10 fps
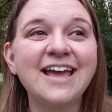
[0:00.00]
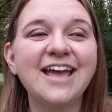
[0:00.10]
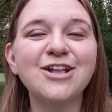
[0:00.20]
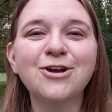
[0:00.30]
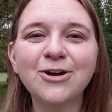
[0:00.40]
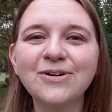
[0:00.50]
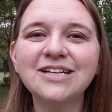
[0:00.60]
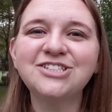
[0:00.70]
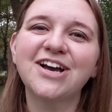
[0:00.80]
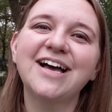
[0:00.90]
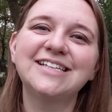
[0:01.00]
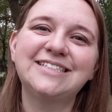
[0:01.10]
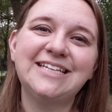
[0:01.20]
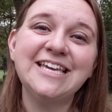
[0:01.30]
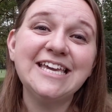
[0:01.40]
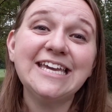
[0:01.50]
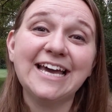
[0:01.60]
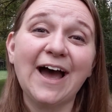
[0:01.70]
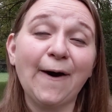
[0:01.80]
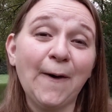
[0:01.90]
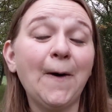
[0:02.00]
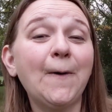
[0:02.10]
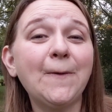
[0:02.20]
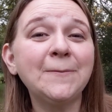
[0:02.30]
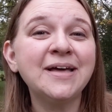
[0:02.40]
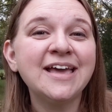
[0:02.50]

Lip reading: encourage us to eat at home.